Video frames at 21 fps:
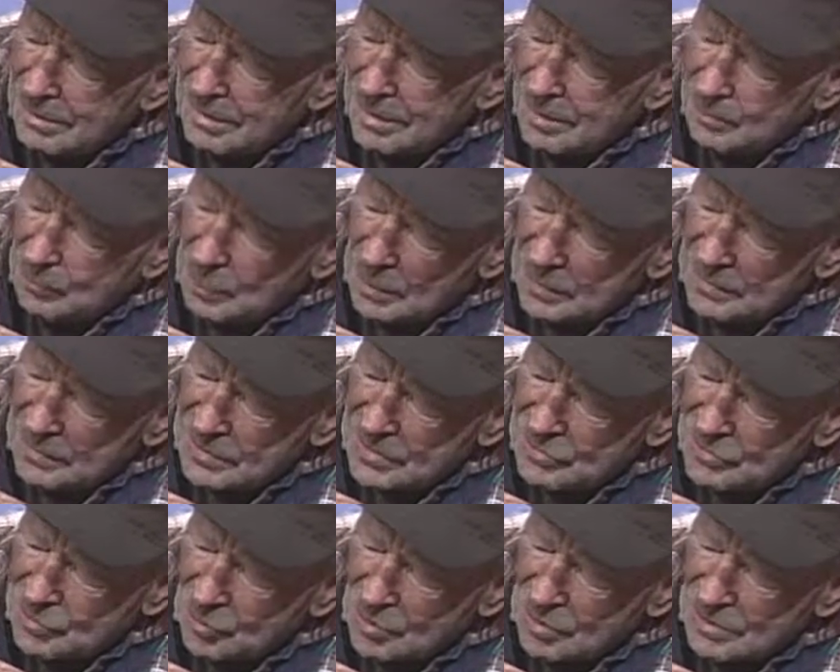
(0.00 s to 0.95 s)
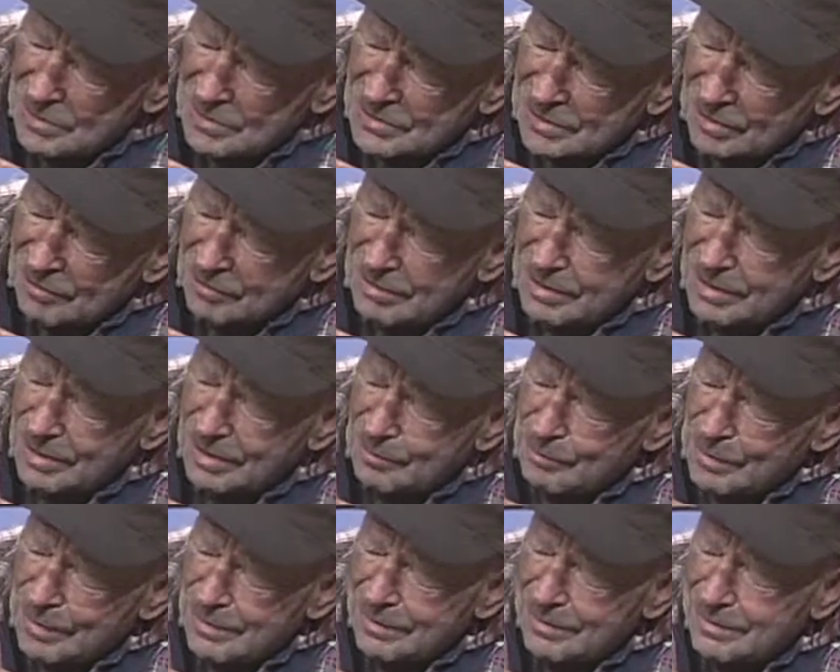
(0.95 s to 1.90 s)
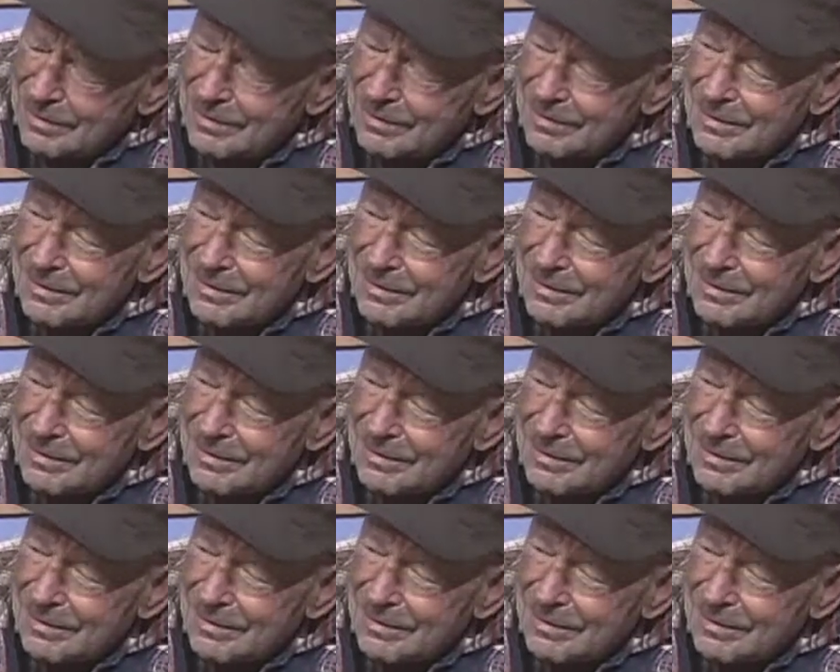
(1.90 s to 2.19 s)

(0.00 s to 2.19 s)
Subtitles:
why? And bring these corners out a little bit.